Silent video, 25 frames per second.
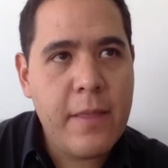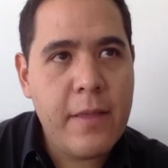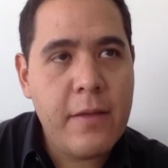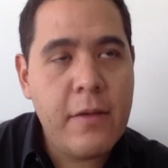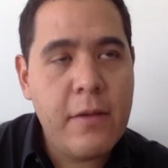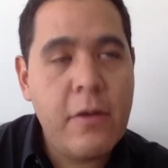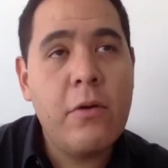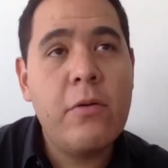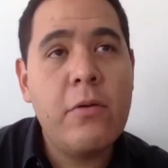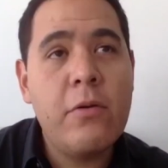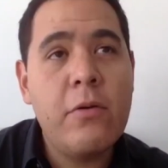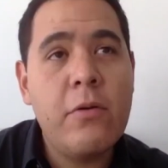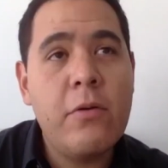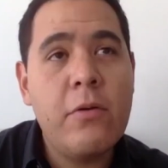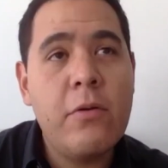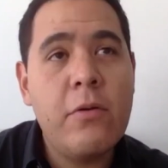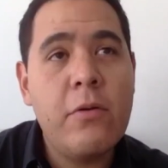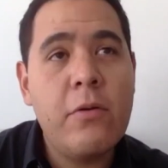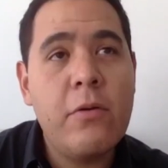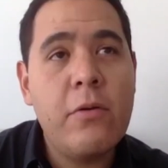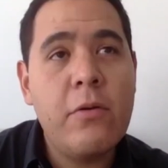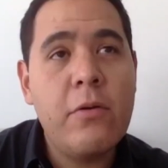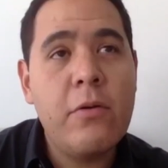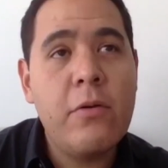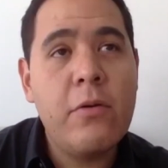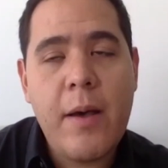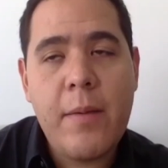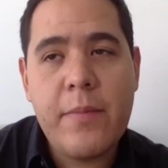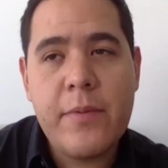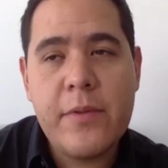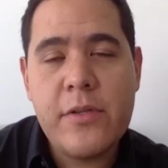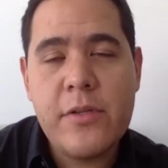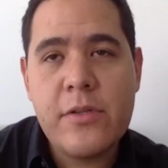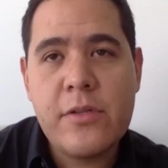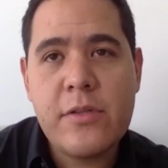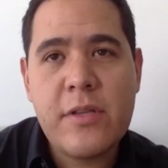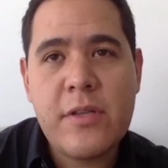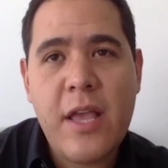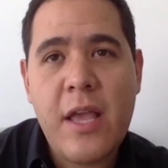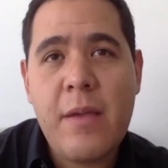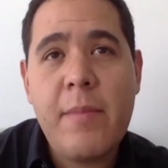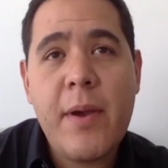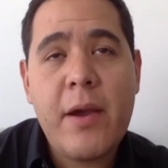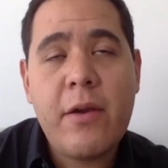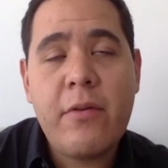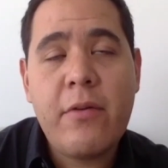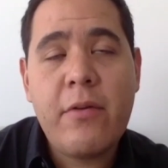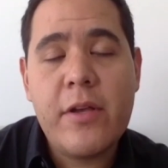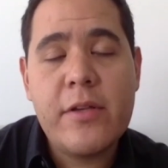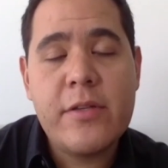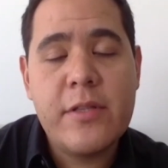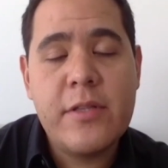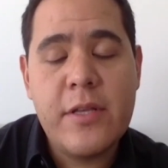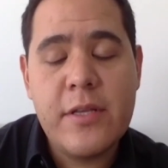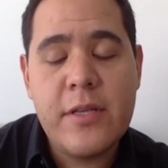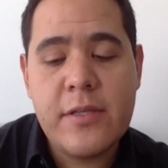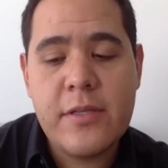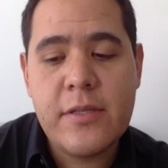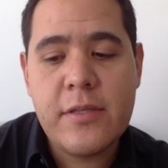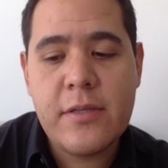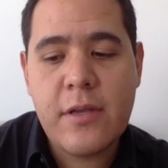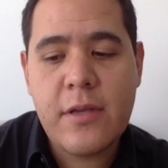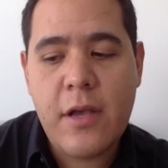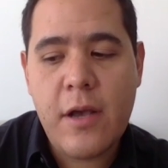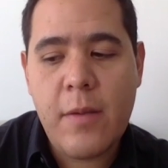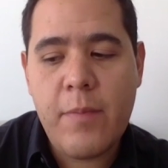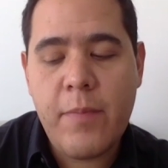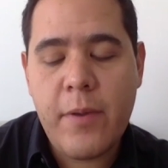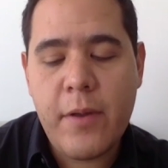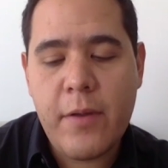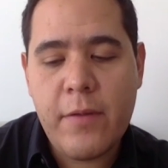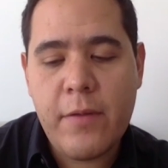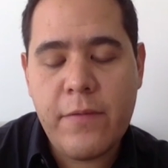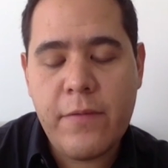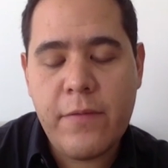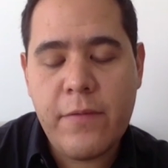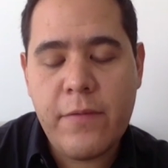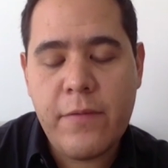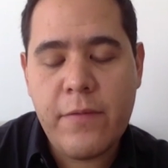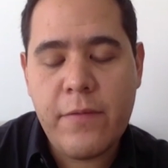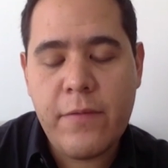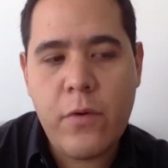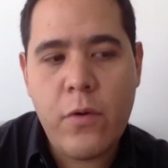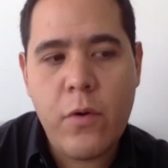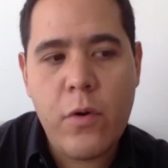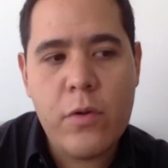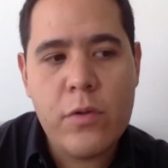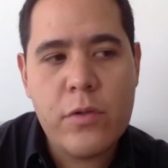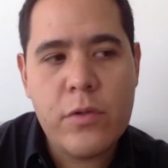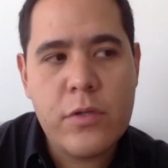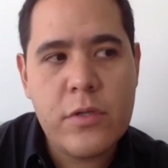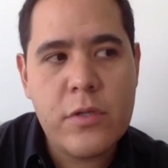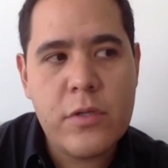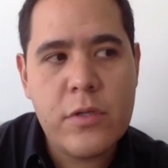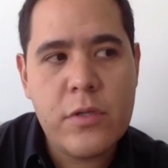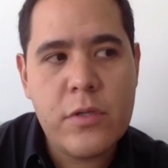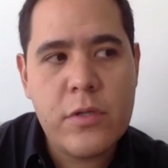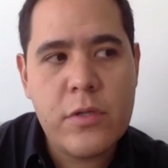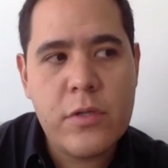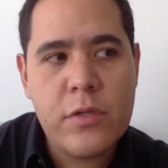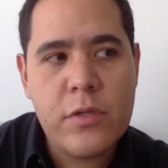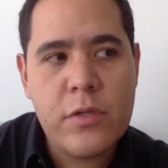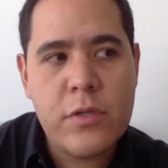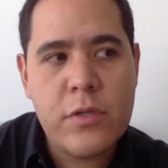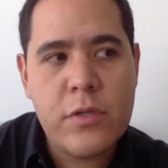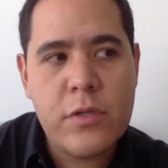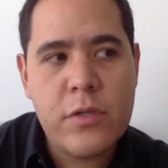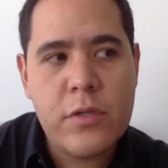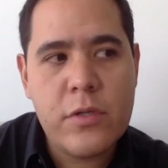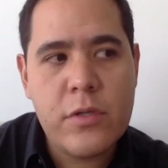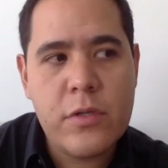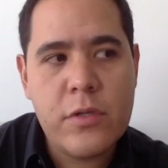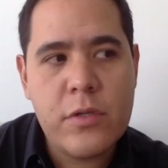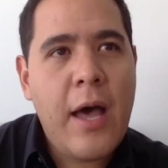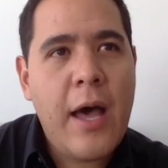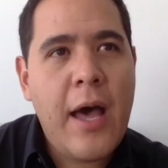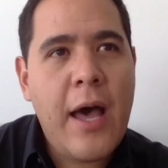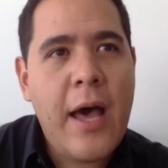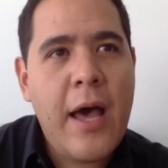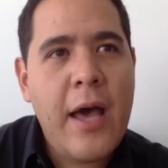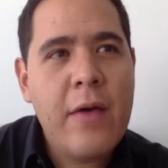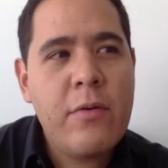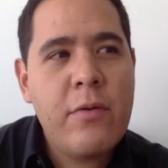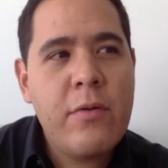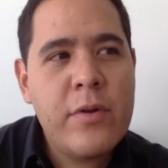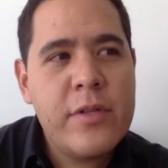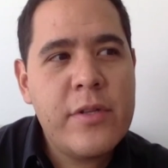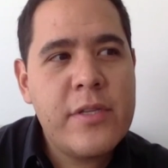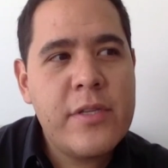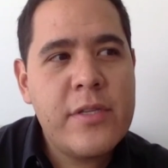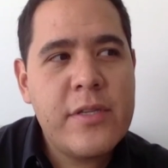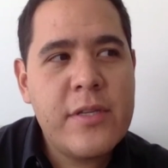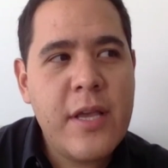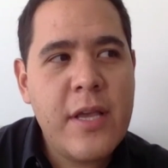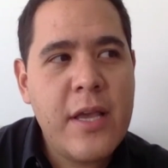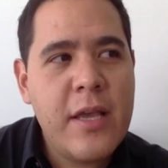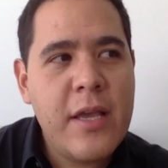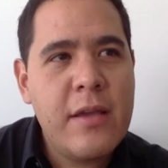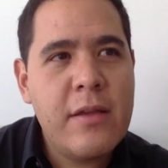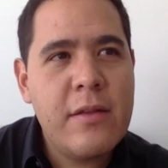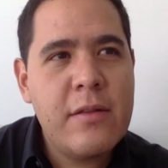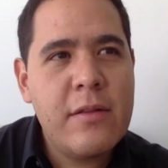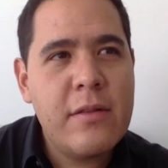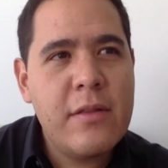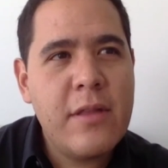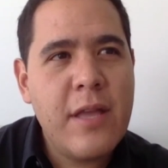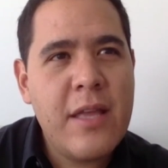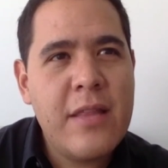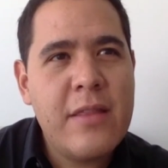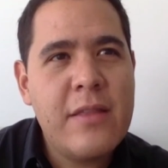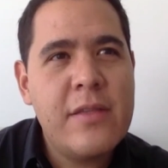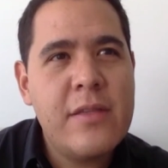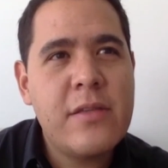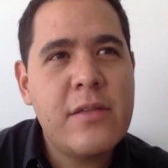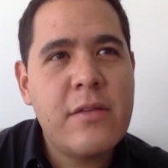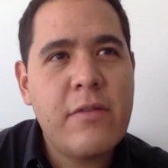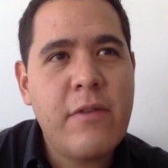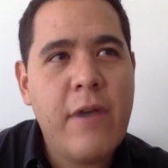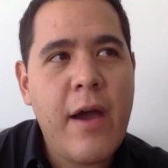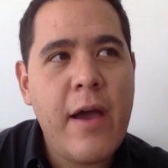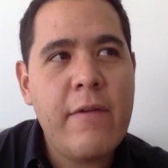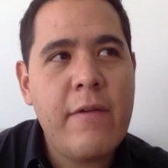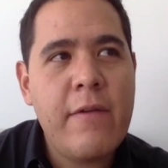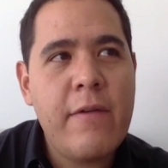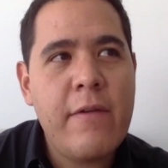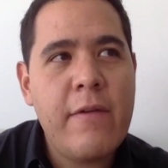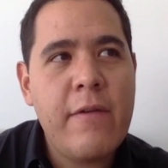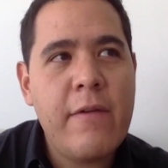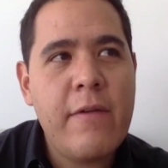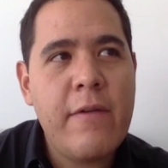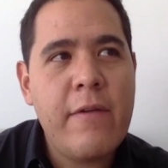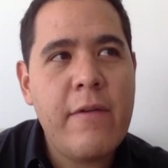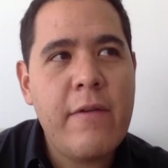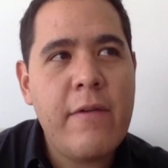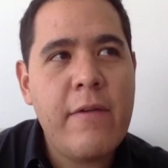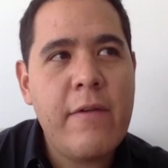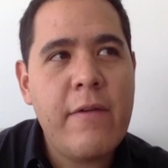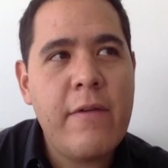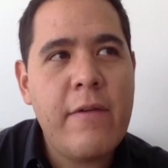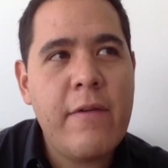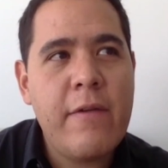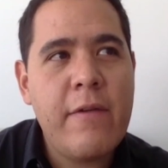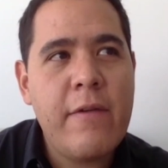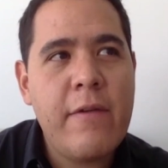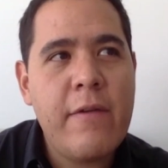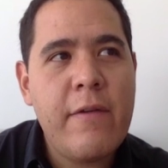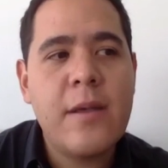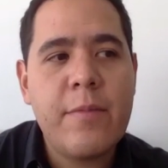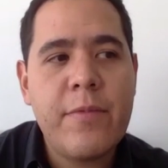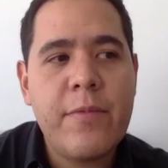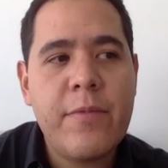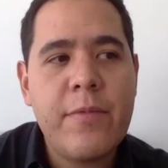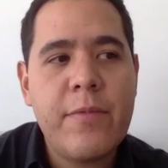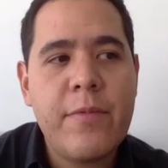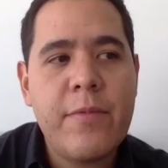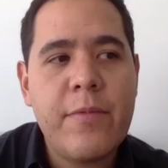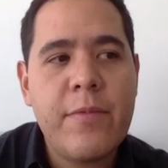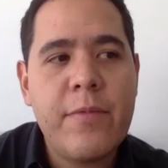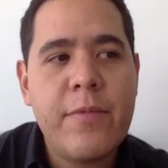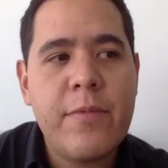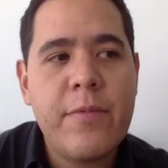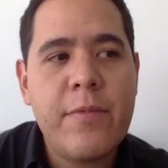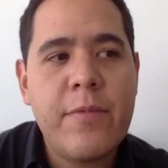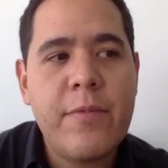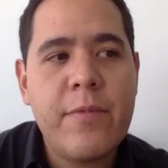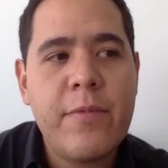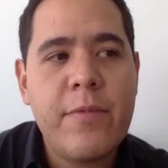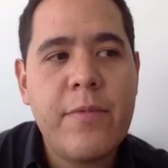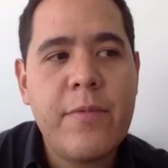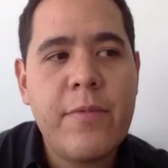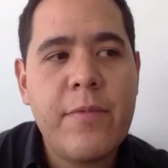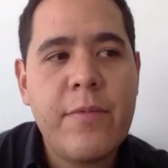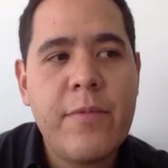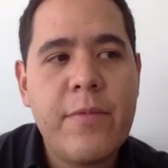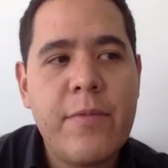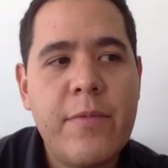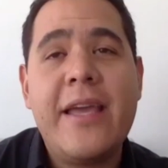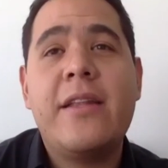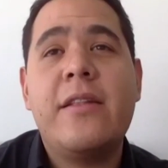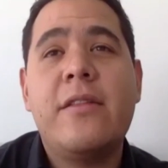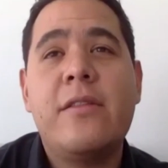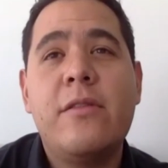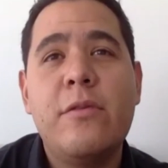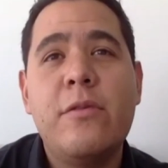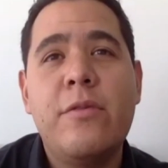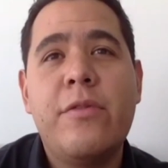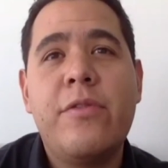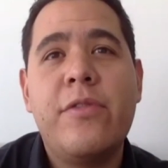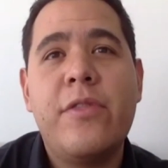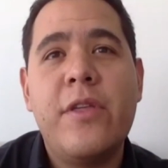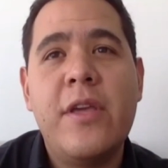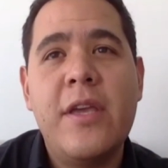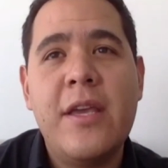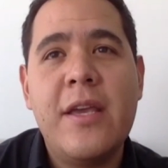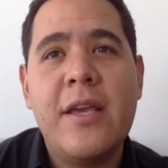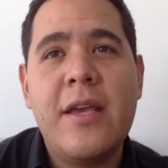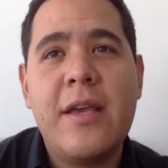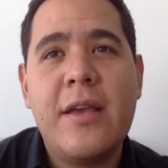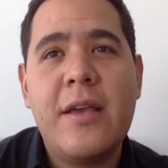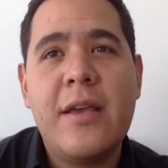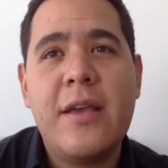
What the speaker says: or not came up, just came across this couple of quotes, I wouldn't say they describe me, but it is something that I like to think